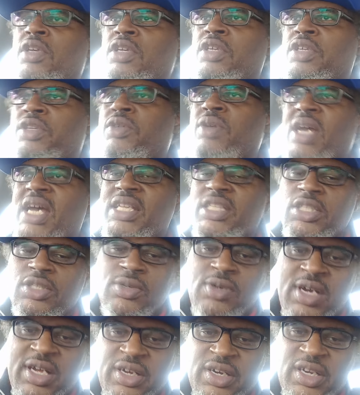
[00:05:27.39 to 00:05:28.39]
you got
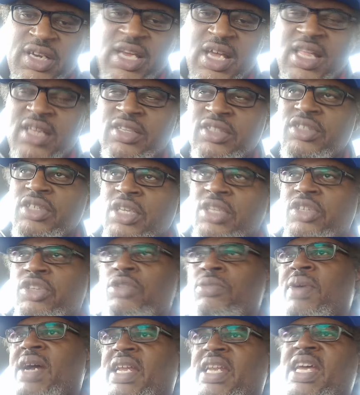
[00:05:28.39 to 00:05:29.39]
$200.
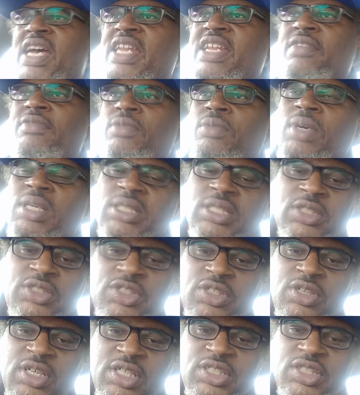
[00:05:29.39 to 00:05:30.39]
You might not even want the
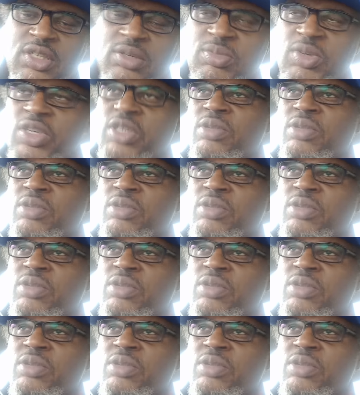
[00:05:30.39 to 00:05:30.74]
Jordan no more.